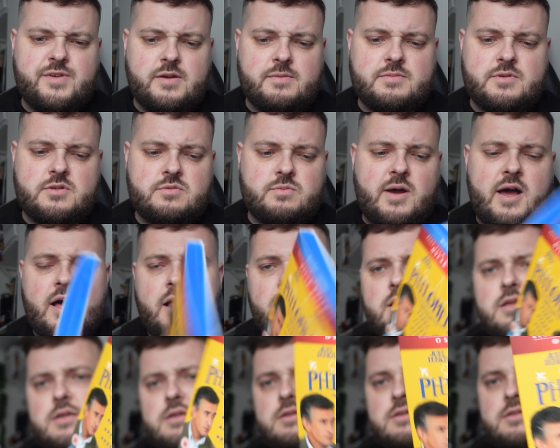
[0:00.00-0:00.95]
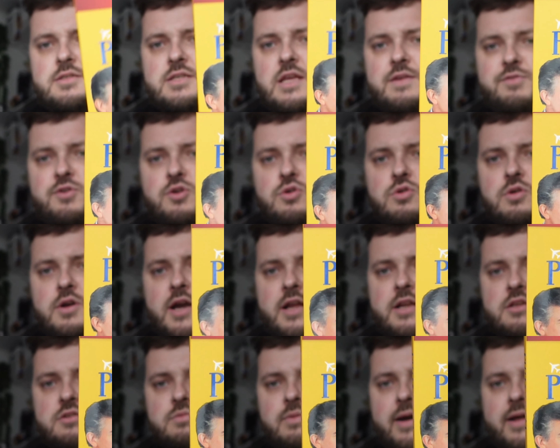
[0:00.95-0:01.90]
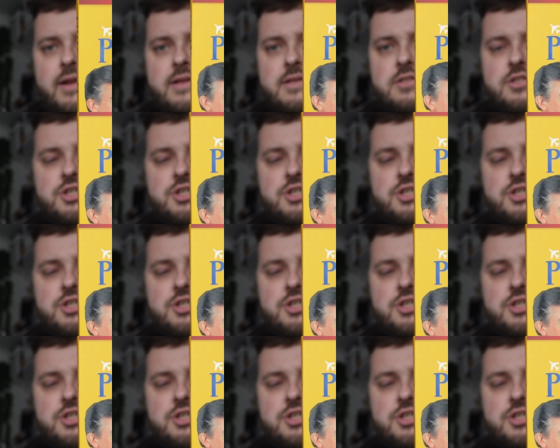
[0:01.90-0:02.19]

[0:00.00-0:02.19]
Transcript: films as well. Steve Coogan as well as